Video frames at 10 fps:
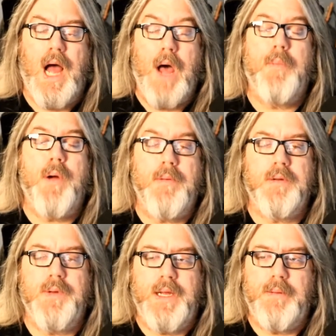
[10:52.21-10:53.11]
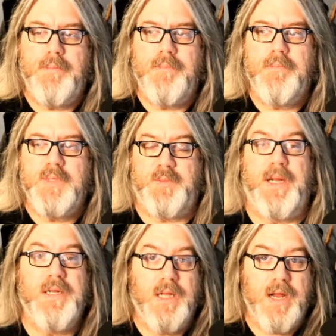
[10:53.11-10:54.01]
I'll probably
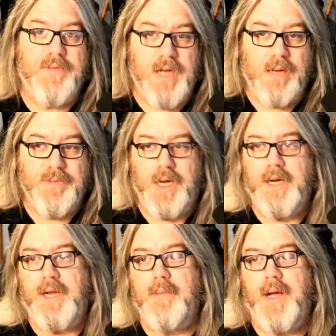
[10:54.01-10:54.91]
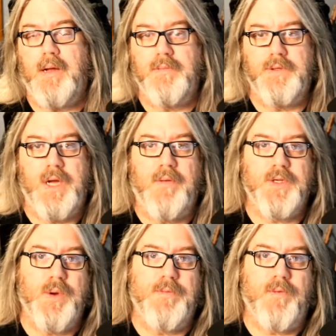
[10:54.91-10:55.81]
spend a lot of time talking about
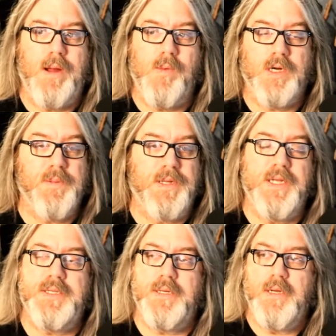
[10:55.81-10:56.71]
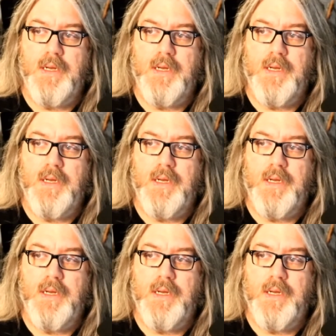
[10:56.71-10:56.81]
JavaScript frameworks, but this